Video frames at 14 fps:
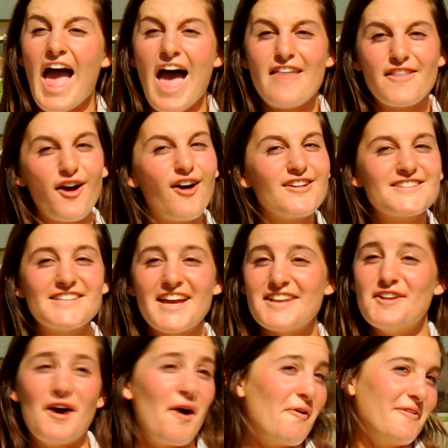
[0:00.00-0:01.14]
And they all said
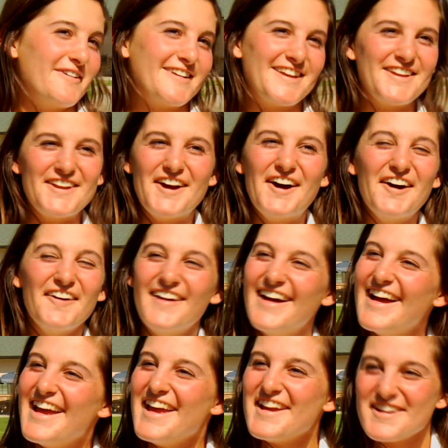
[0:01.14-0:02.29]
no,
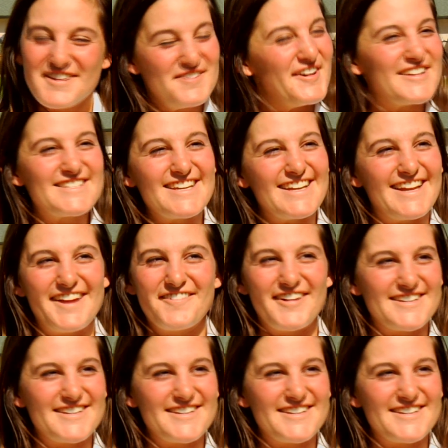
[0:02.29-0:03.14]
it